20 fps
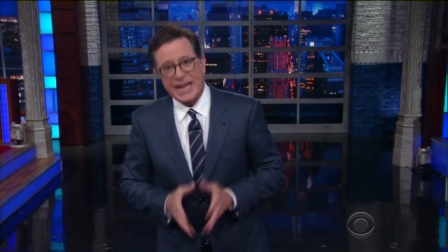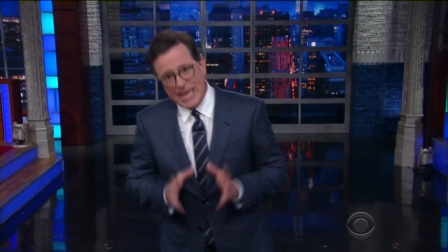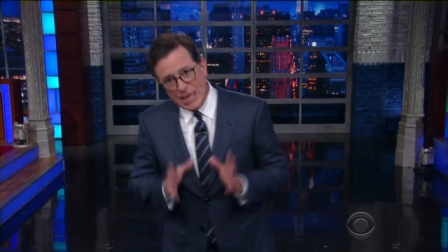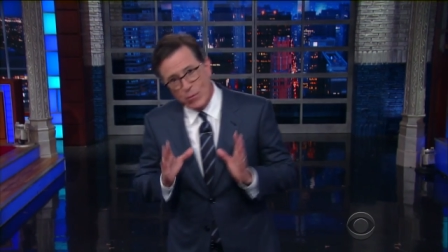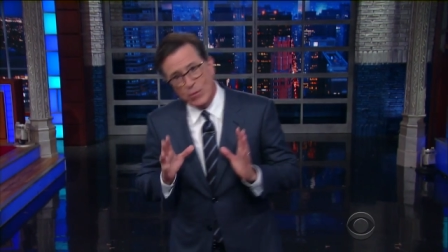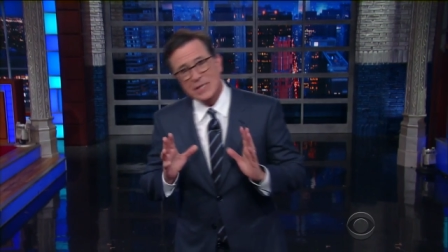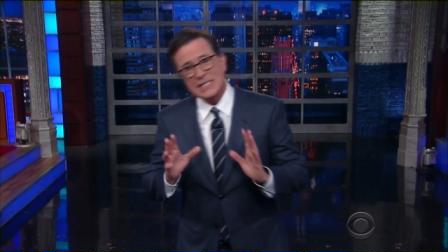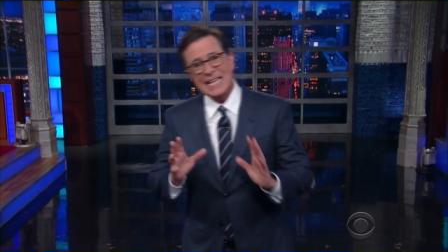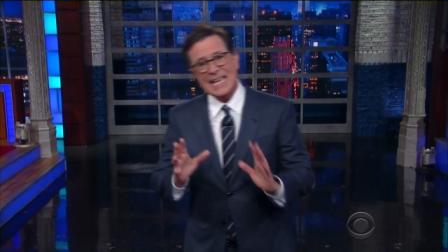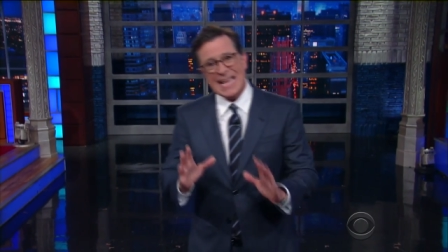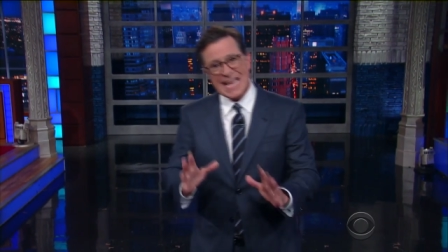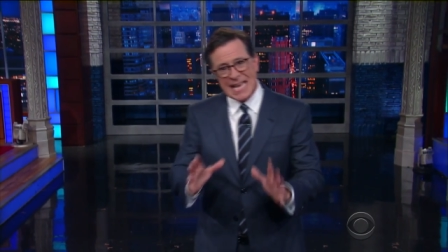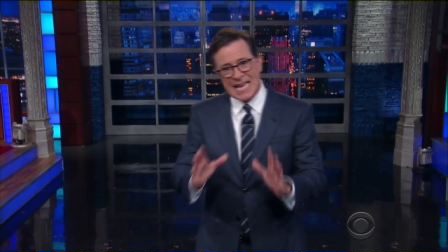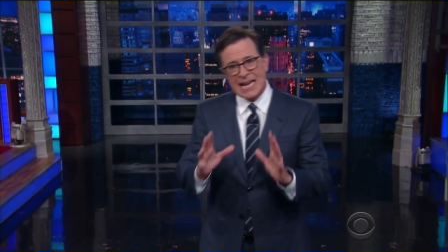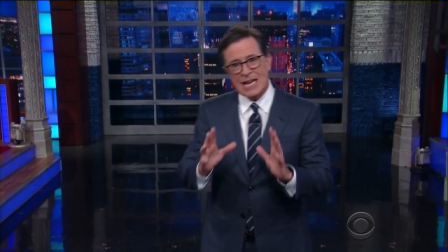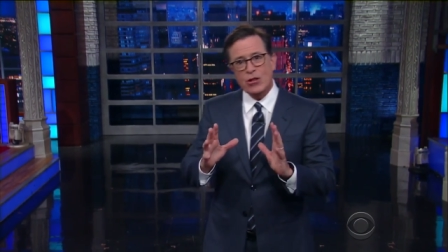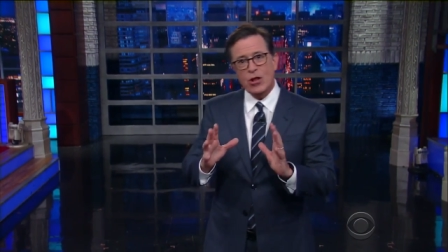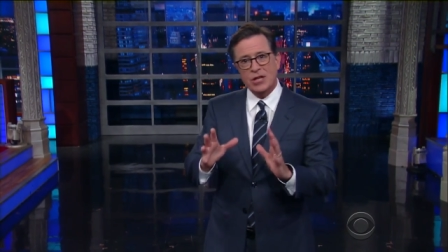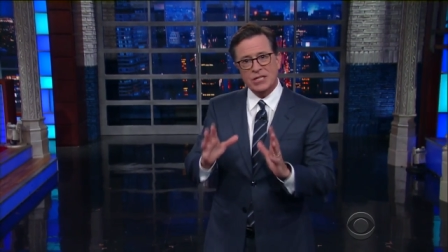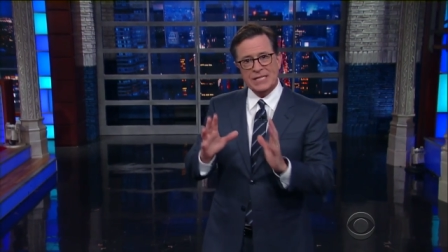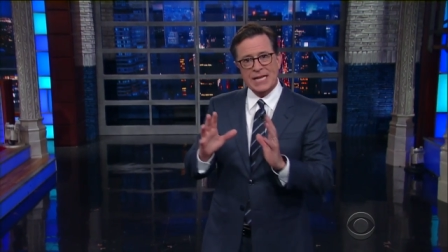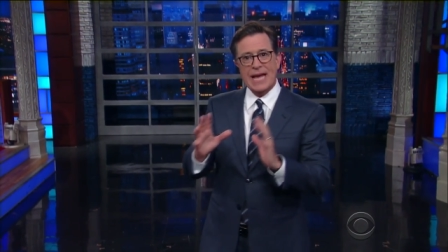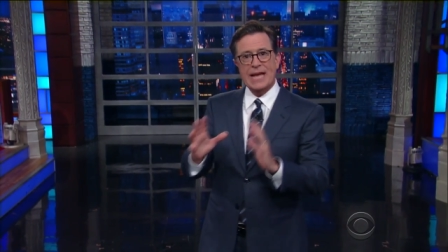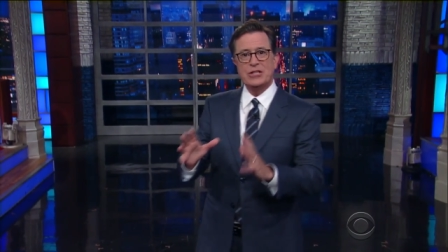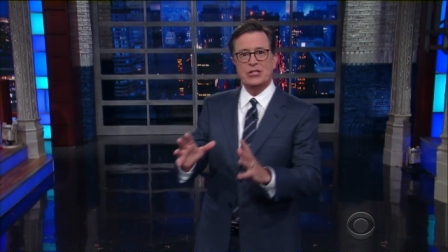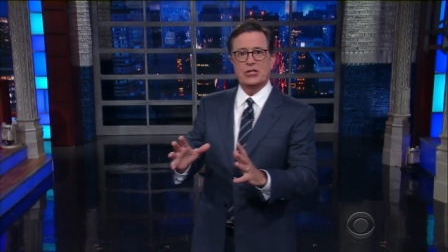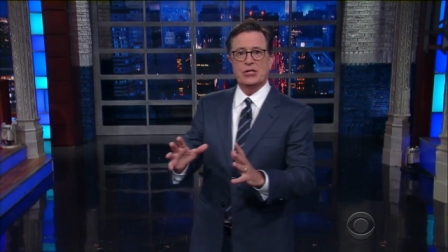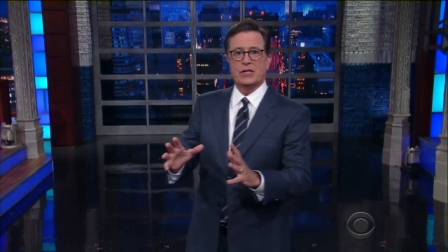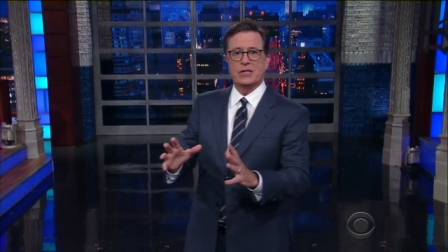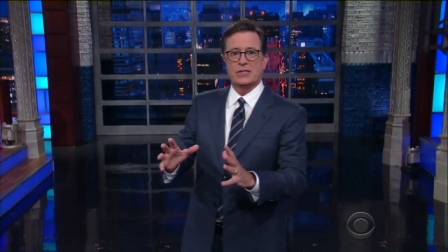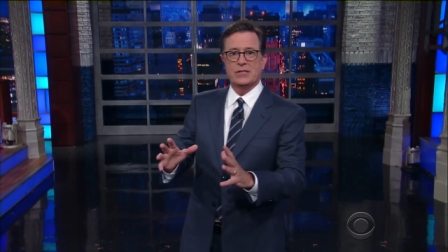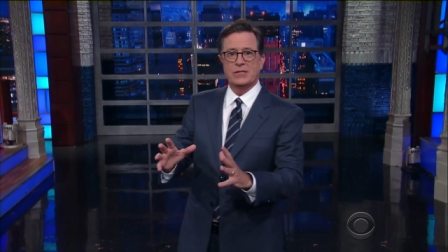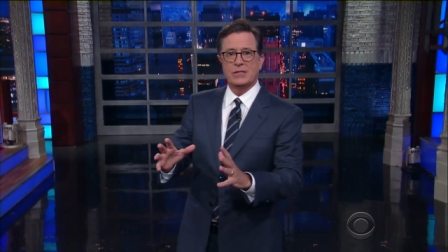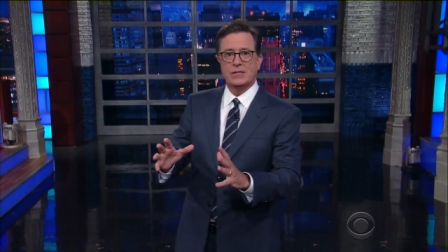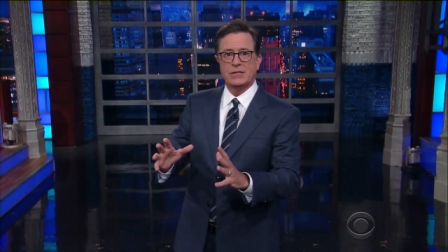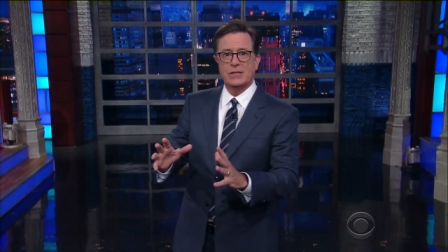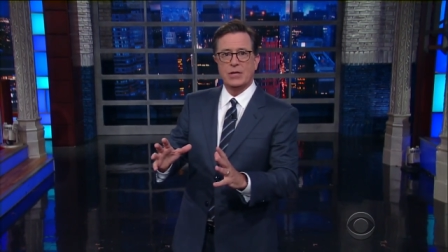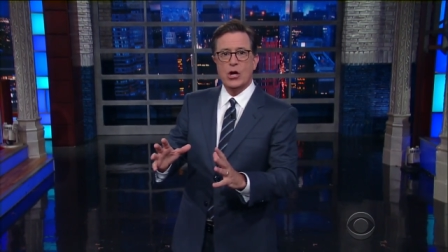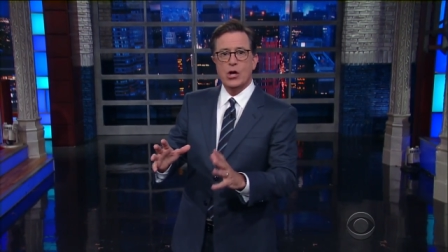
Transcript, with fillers: he was in Los Angeles.